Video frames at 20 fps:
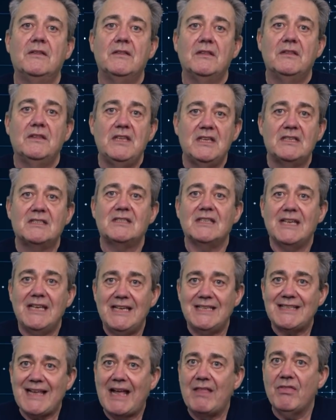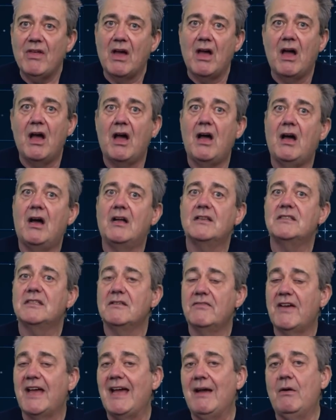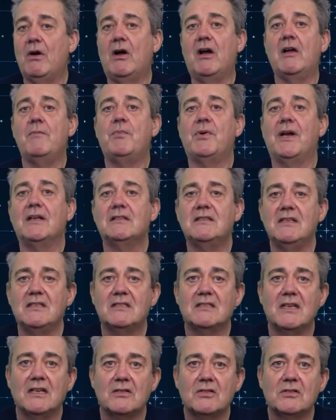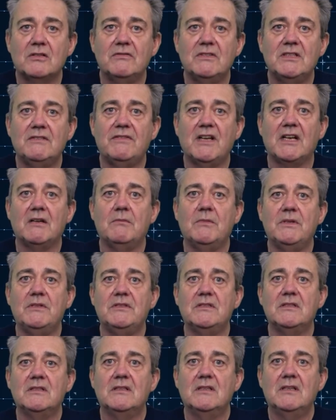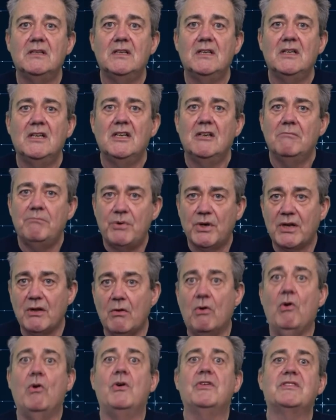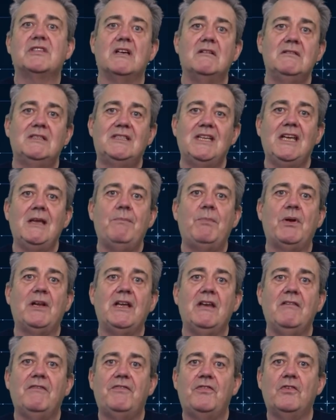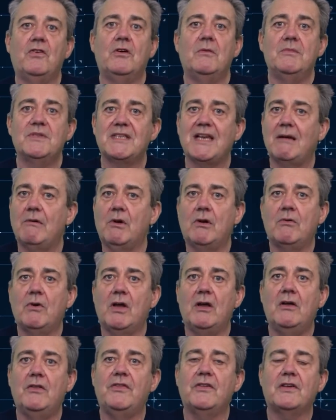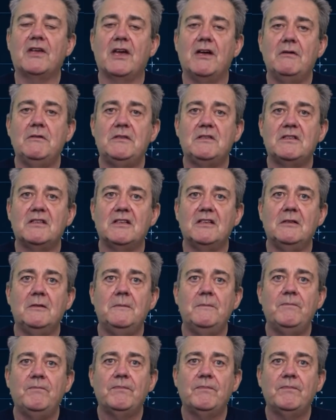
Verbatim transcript: This is at the heart of how I practice test-driven development but it also deeply informs how I write other code too.